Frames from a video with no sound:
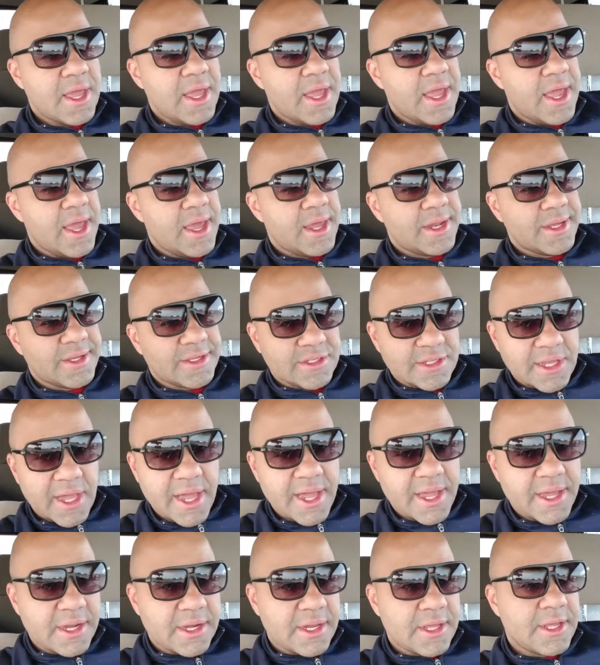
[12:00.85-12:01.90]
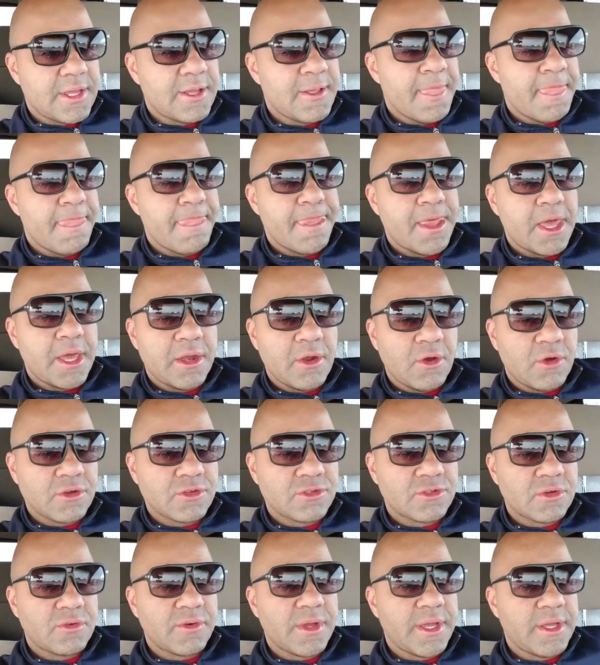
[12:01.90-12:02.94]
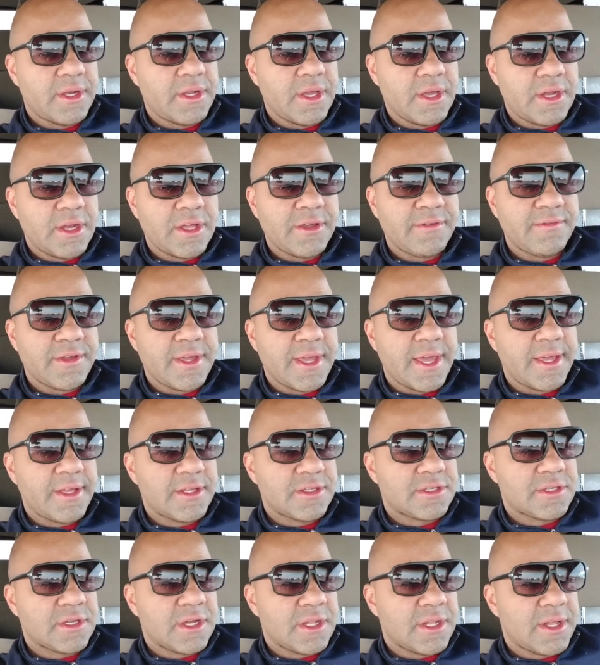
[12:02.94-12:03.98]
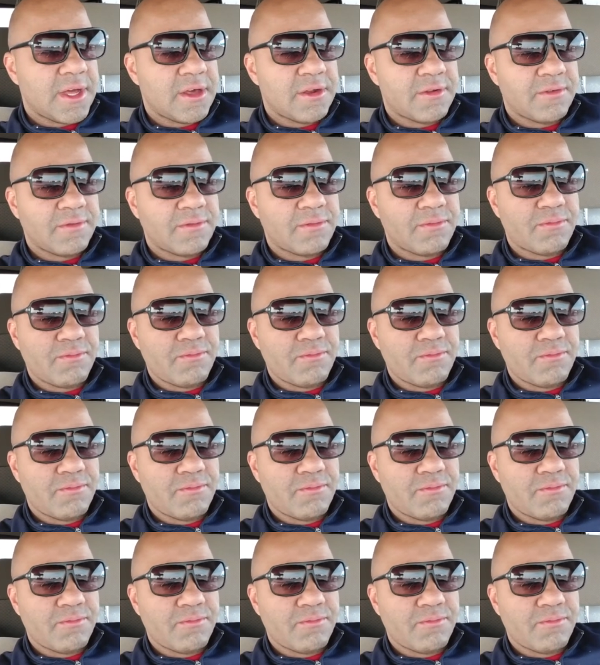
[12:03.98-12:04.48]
and anxiety, and also it alleviates a lot of